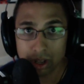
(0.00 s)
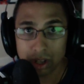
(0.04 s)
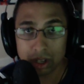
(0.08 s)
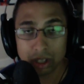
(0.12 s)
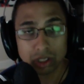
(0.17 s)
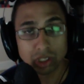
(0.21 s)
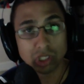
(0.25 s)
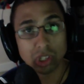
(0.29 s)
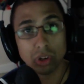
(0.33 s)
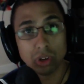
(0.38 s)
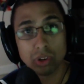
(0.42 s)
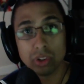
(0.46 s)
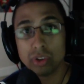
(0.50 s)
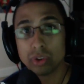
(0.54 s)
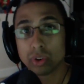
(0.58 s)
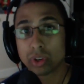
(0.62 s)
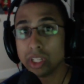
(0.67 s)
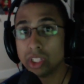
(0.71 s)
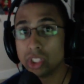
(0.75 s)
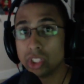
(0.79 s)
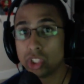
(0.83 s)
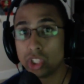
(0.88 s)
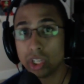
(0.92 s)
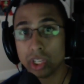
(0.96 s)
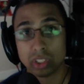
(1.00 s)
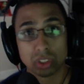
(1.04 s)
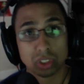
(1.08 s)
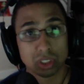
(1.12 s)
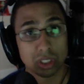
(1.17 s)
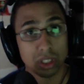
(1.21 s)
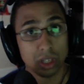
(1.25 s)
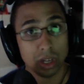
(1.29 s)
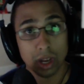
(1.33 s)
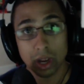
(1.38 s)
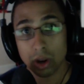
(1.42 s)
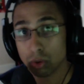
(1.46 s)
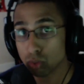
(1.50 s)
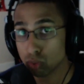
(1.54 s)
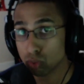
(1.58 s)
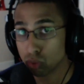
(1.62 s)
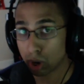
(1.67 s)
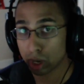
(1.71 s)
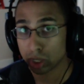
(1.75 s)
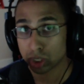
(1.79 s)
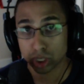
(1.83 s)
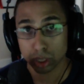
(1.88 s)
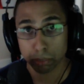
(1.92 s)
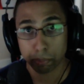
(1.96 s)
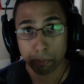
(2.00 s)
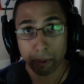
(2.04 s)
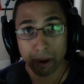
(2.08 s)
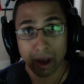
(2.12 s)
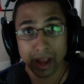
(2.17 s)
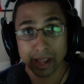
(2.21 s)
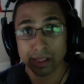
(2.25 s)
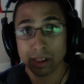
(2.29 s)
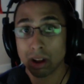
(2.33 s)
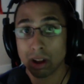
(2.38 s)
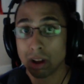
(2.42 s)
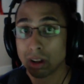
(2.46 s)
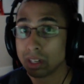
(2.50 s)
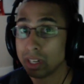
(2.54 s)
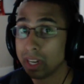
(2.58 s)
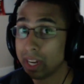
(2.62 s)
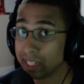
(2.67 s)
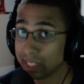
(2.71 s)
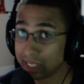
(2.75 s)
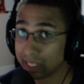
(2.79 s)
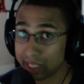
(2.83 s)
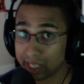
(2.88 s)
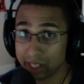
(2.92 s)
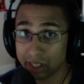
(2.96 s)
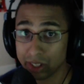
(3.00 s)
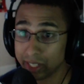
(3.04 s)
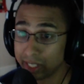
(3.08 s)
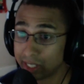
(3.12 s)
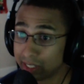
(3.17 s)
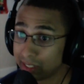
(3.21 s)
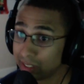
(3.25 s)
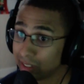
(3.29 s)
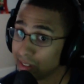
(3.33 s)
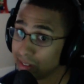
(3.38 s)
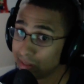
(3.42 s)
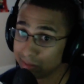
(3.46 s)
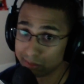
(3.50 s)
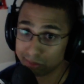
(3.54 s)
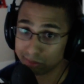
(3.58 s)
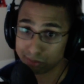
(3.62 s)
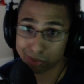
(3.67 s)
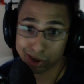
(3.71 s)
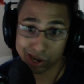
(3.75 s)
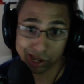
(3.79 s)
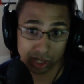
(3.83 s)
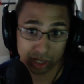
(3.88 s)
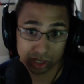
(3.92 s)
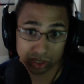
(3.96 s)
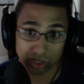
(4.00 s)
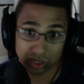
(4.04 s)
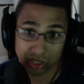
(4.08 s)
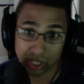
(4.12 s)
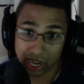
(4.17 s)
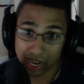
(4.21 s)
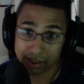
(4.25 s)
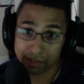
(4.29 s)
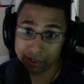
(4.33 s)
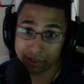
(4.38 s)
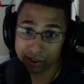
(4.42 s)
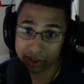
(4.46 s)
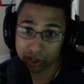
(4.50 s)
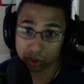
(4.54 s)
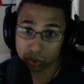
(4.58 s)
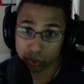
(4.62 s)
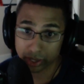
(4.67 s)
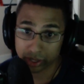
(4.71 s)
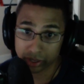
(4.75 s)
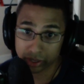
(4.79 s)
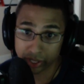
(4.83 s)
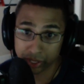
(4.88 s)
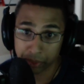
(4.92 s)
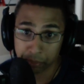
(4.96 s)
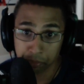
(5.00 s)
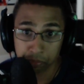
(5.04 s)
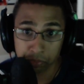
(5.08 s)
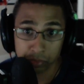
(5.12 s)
So you can just rush the pylon and kill it. Pylons die very quickly.